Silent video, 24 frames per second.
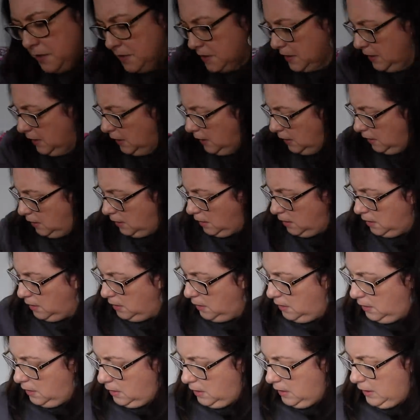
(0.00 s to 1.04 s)
using
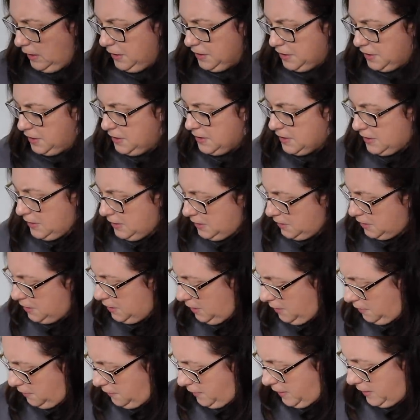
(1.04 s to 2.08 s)
Itchy
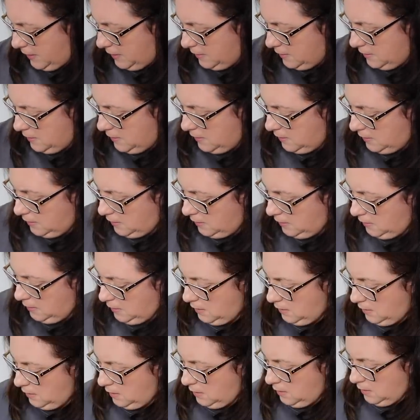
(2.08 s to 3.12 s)
Stitchy threads.
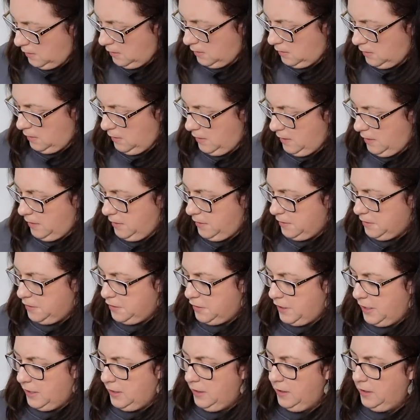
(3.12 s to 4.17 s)
So they're an
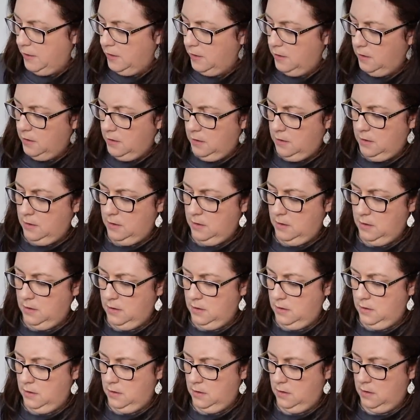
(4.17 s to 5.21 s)
Australian
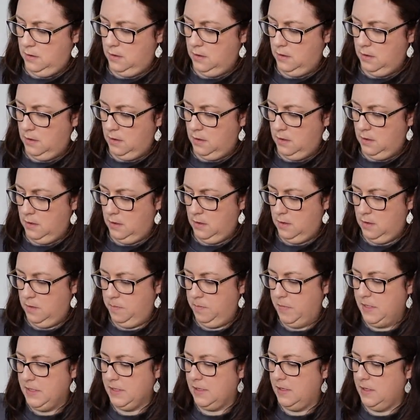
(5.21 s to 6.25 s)

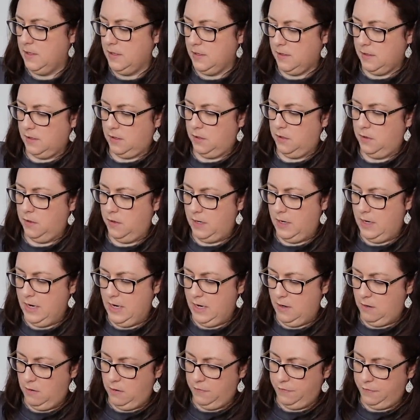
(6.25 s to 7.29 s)
business who are
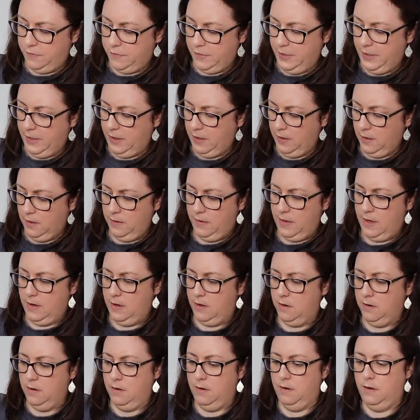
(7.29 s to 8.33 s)
now offering their
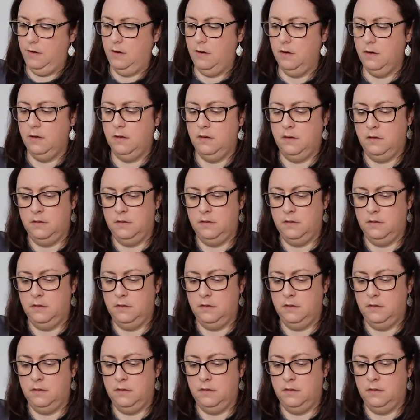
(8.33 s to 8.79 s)
own